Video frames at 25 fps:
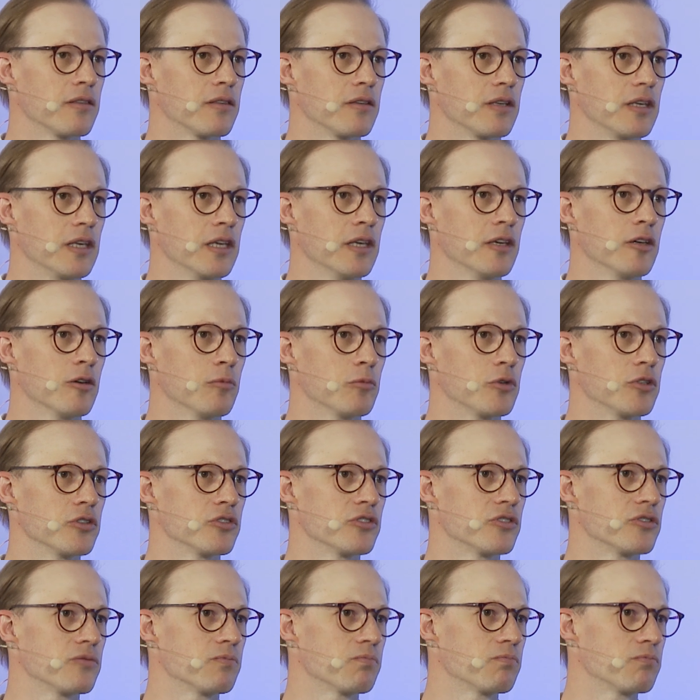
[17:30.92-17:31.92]
the
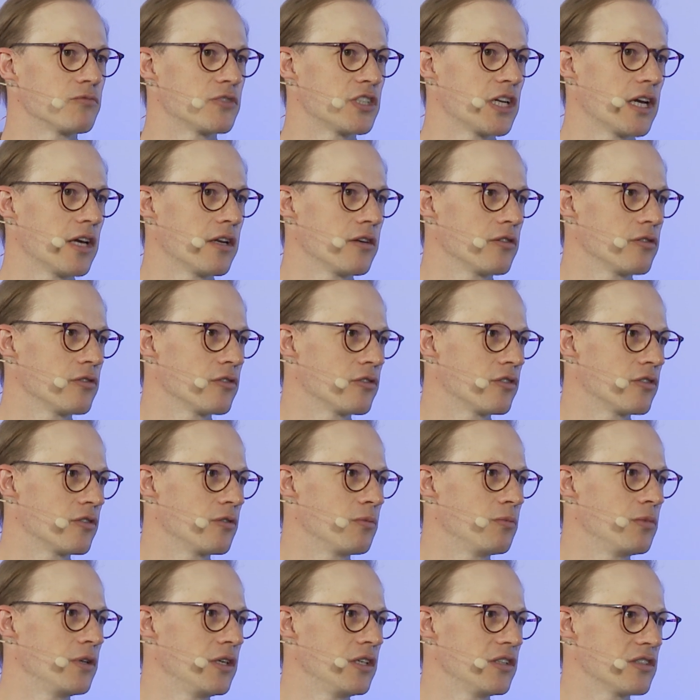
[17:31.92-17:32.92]
e-commerce channel to
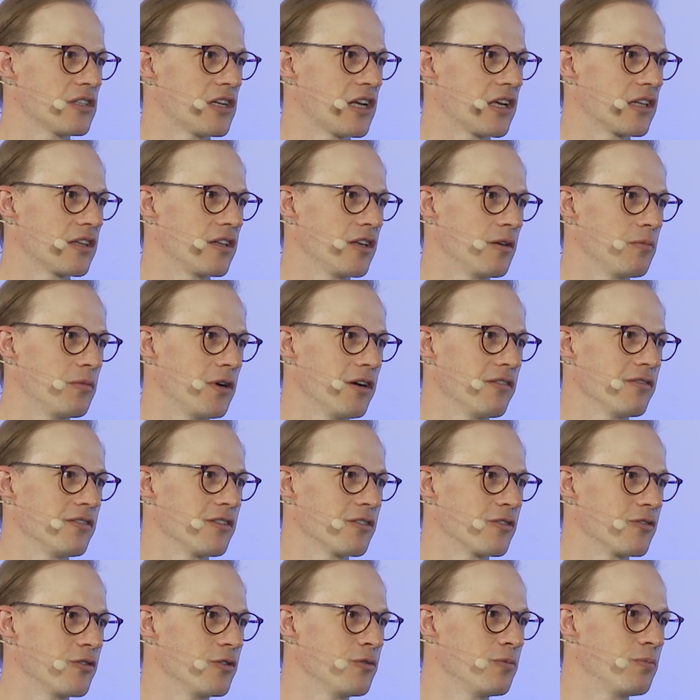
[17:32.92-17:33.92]
be slightly above the
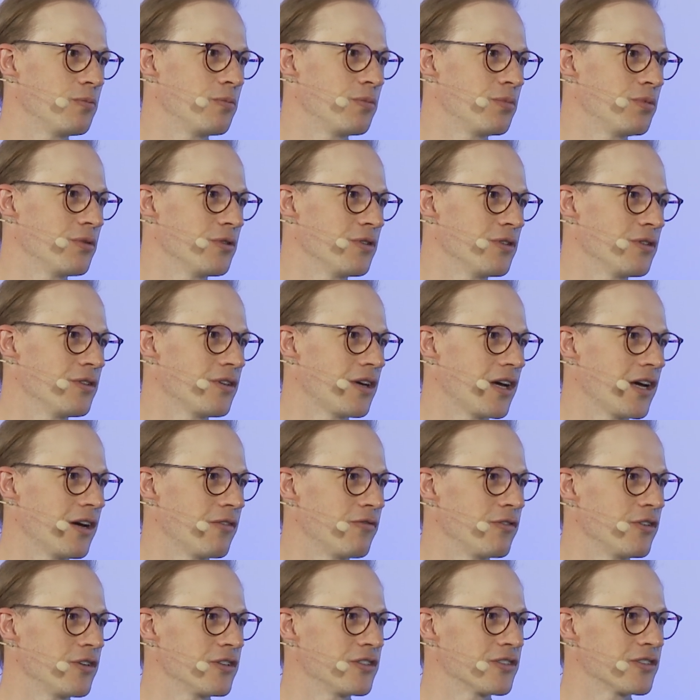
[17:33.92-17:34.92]
group
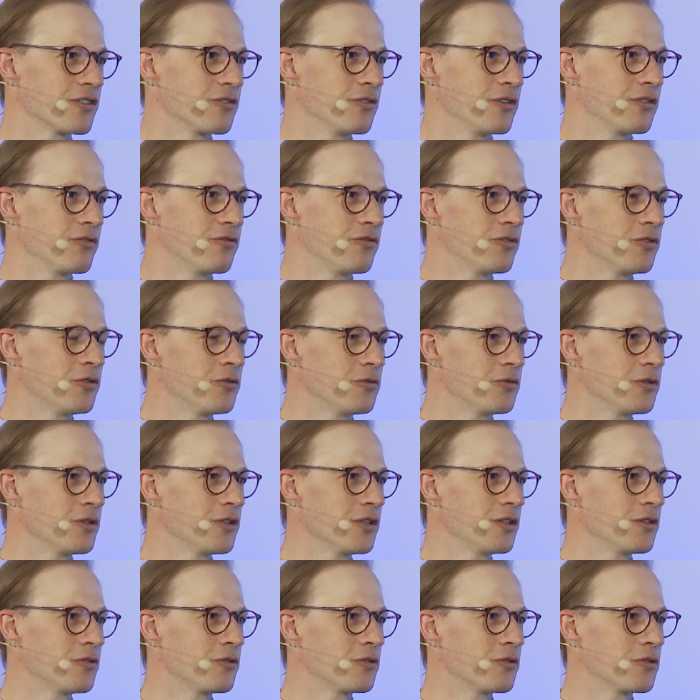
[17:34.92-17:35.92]
average going
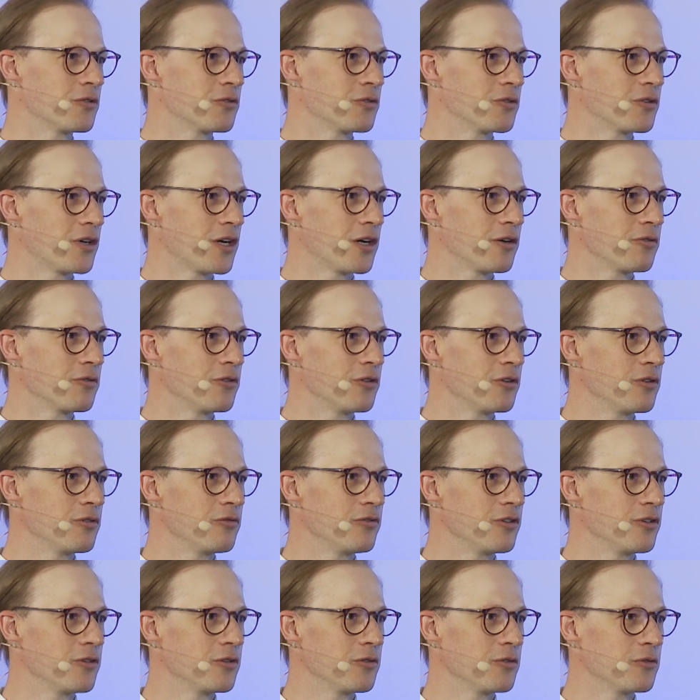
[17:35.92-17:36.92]
forward, or how do you
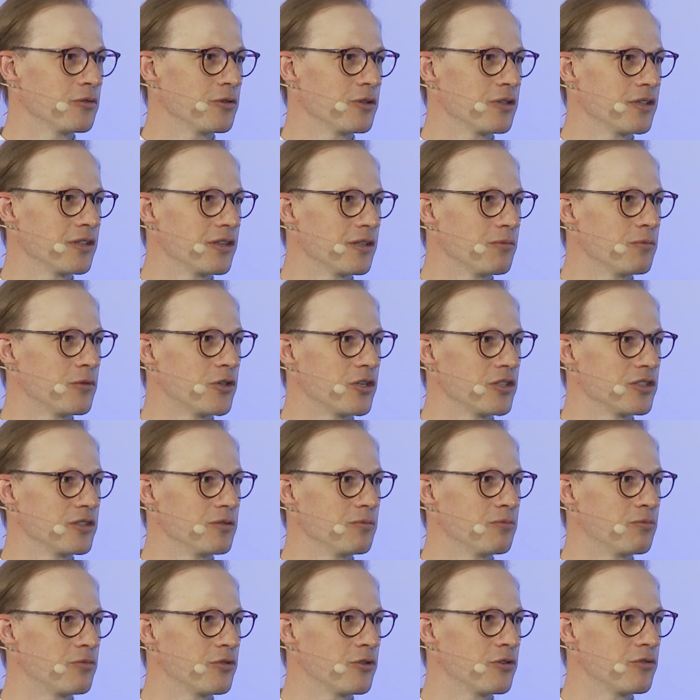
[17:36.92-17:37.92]
view the
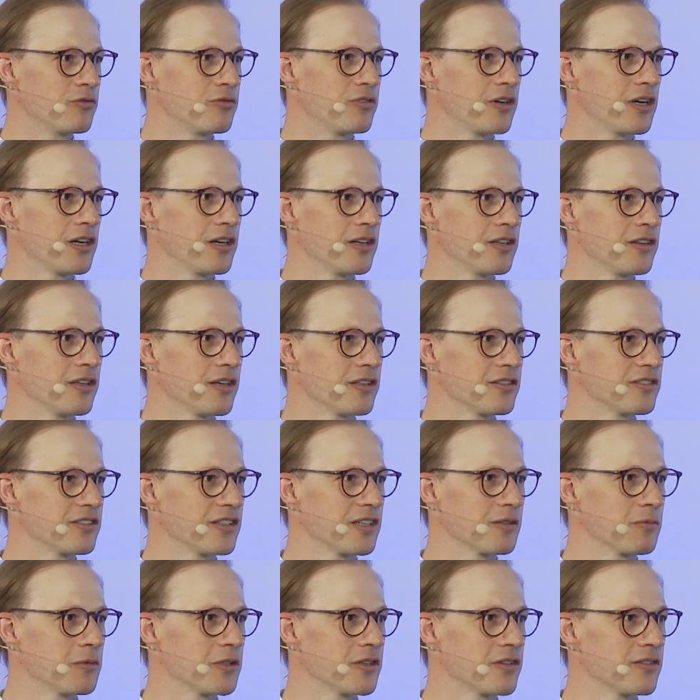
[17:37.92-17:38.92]
margin profile in that
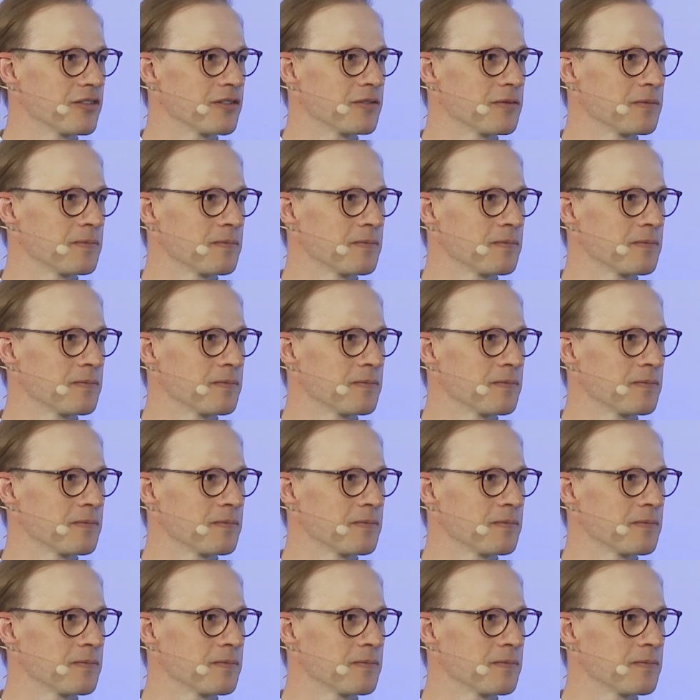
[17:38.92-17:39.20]
segment?